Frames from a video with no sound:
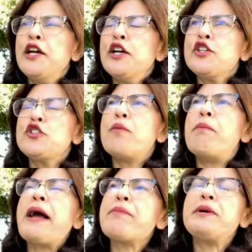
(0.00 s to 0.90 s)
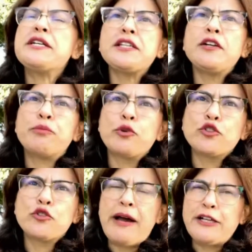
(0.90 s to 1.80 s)
Sure, my personal
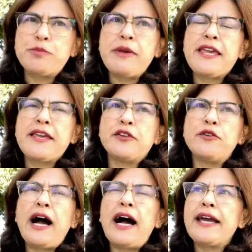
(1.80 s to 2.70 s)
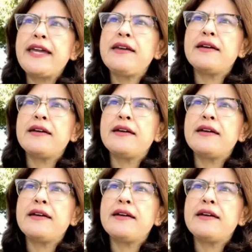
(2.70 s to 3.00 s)
approach to matchmaking, I